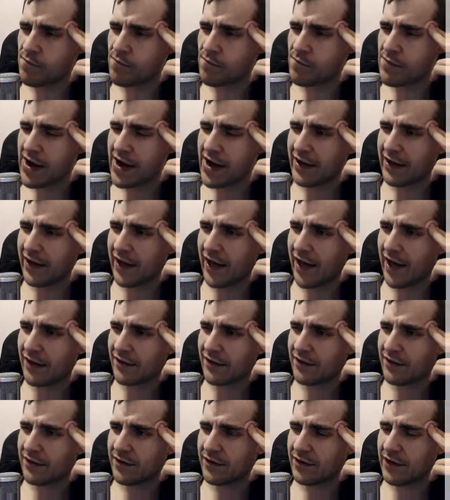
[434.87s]
I
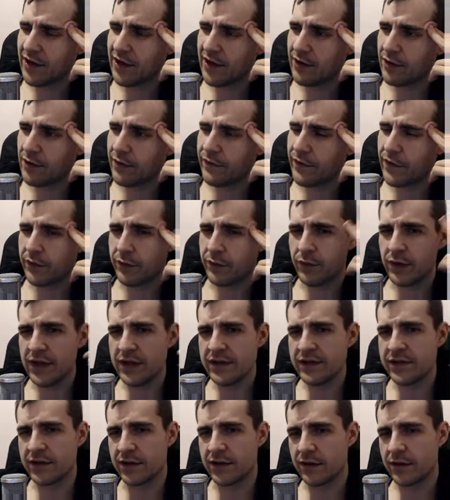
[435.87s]
can't think of a
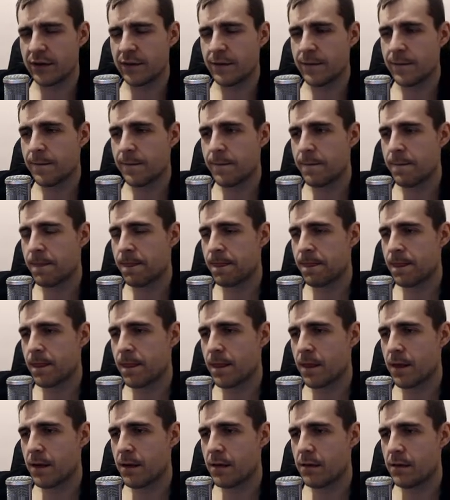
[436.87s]
reason.
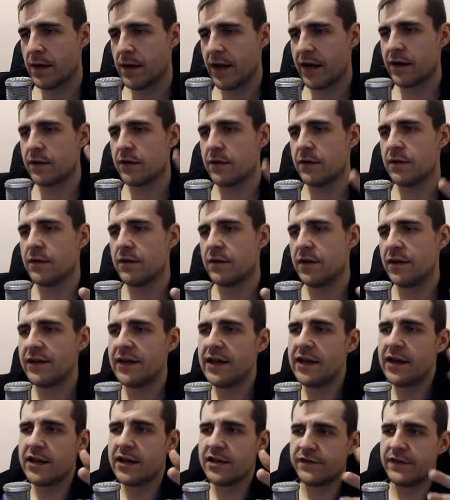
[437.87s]
Like, the
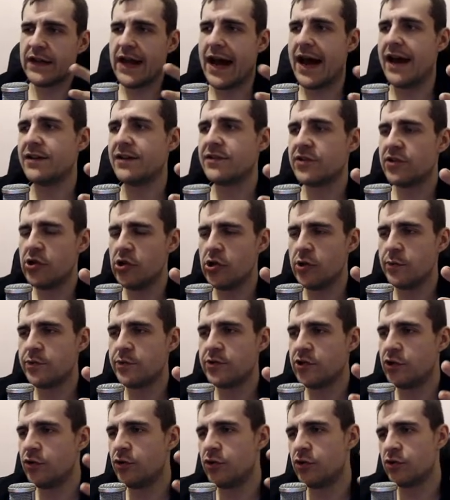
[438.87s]
thing is with ice
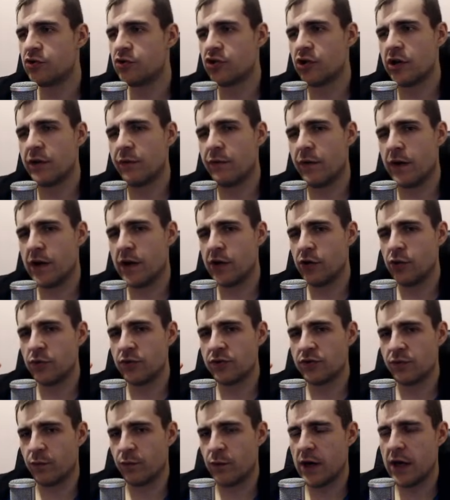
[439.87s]
cubes, you usually want to
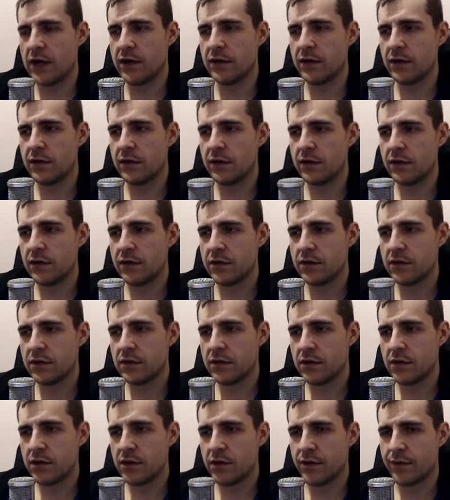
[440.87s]
use one,
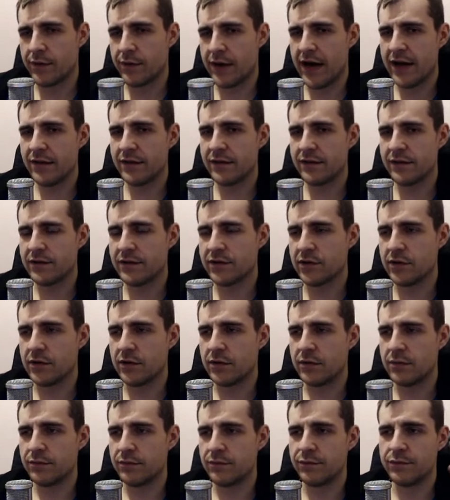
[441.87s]
right?
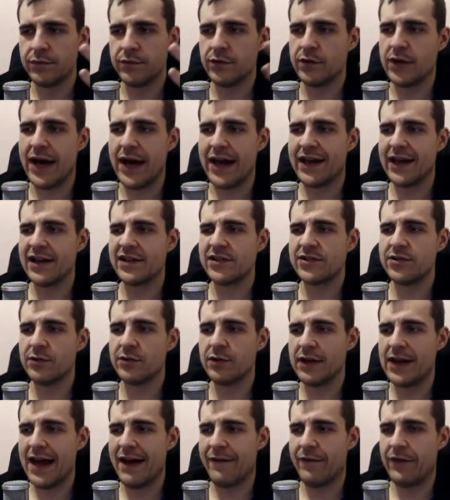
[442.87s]
So I guess you
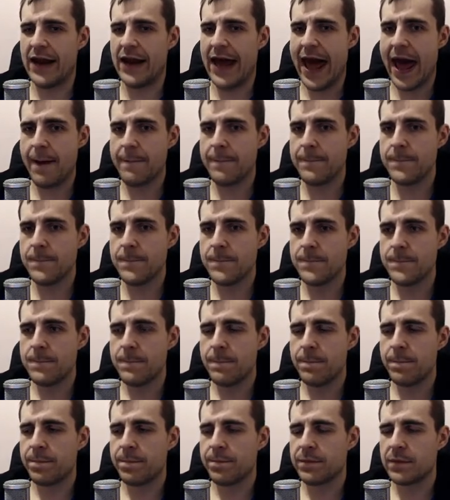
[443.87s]
can have an M
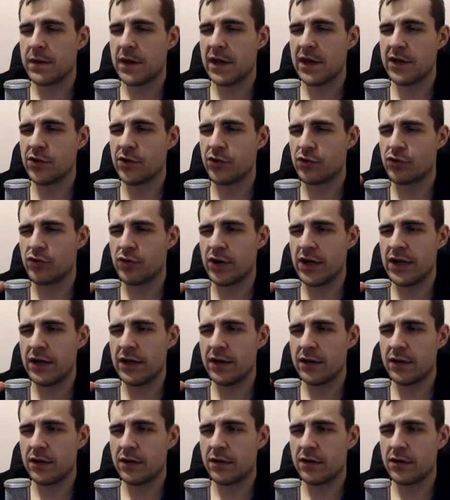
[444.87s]
in your
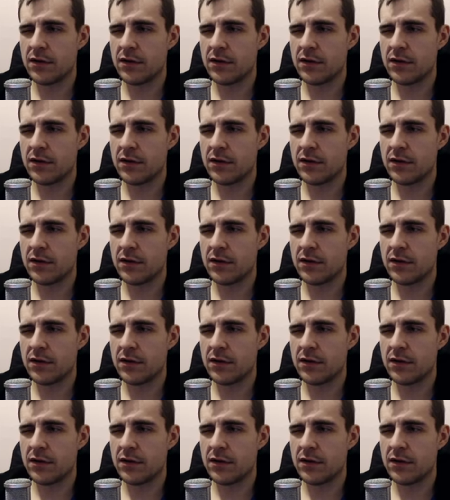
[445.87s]
drink,